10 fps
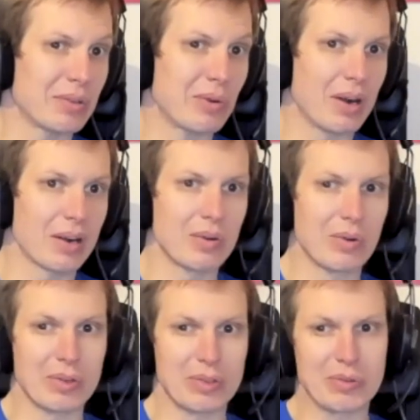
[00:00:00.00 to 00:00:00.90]
are
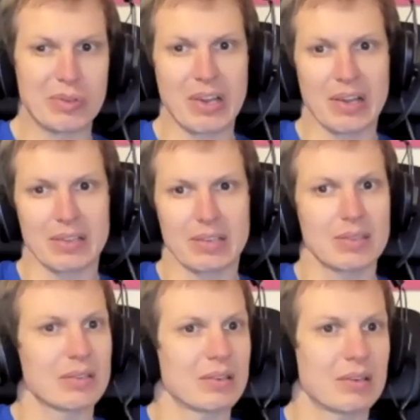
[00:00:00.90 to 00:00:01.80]
going to get
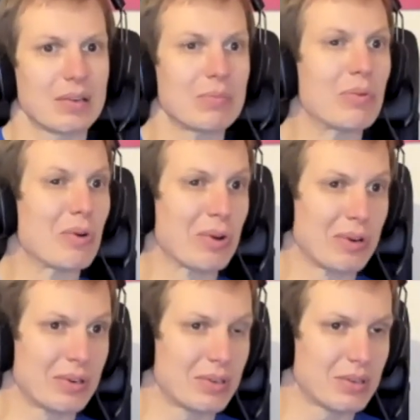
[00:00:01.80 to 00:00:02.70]

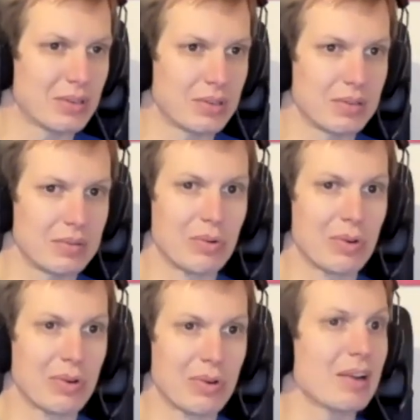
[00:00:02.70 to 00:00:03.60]
more
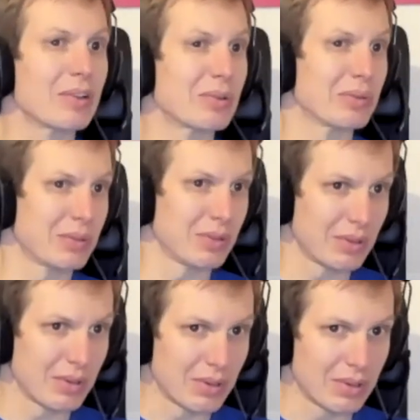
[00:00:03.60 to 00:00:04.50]
value
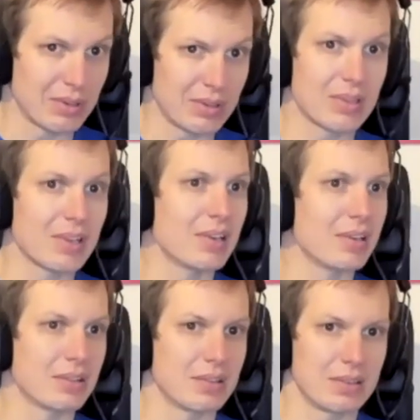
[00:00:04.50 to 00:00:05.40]

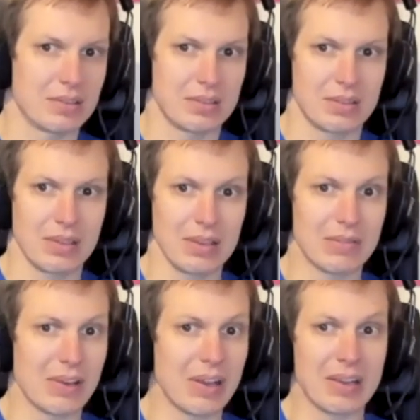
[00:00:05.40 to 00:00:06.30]
in
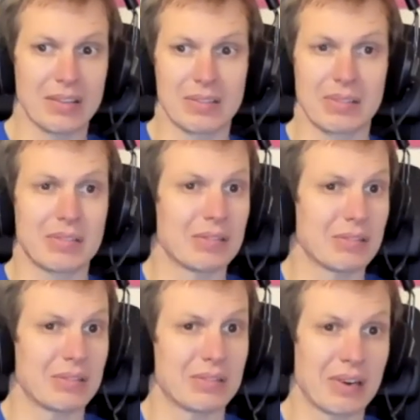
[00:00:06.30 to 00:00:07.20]
the end,
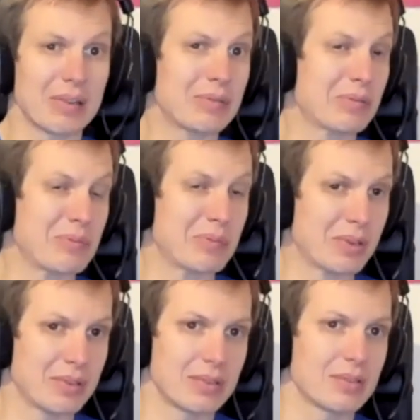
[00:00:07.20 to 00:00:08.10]
right?
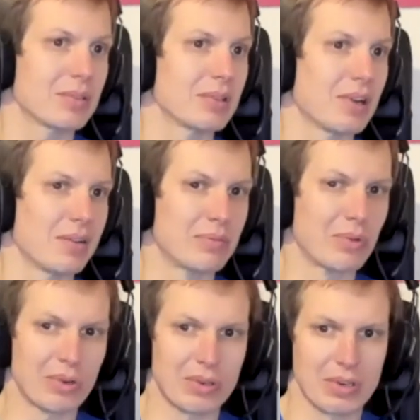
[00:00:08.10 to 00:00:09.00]
We have
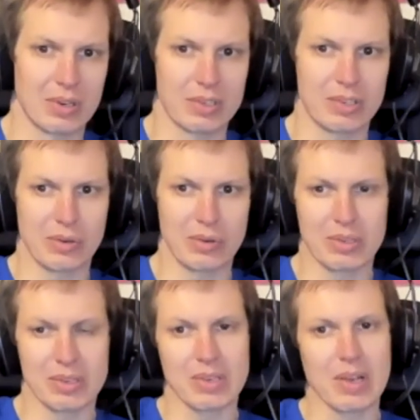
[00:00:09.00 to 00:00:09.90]
more
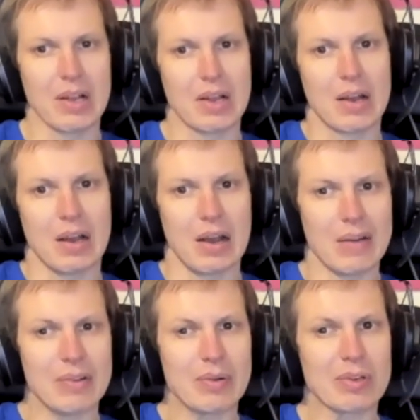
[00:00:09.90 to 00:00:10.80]
choices. I
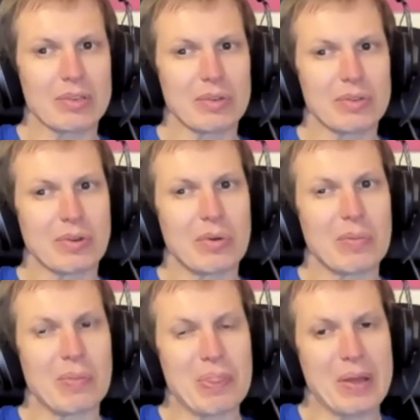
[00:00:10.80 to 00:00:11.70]
think what is
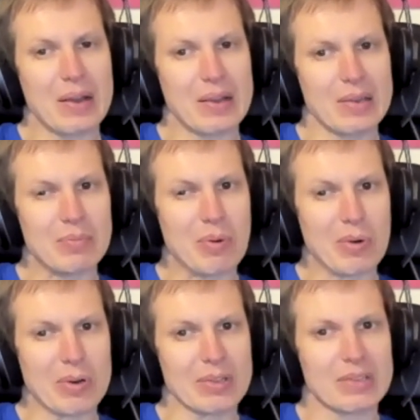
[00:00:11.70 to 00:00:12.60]
also
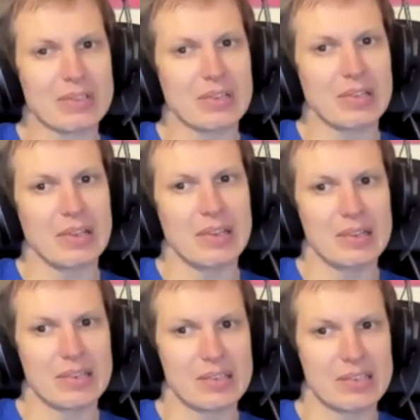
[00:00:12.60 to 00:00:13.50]
important
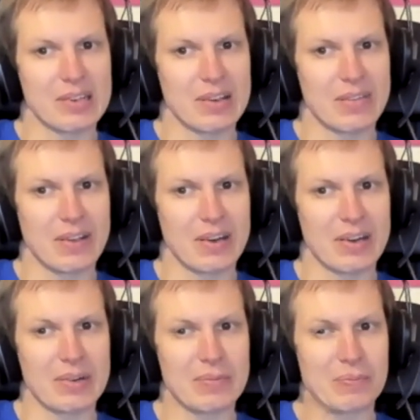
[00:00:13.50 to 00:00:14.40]
is their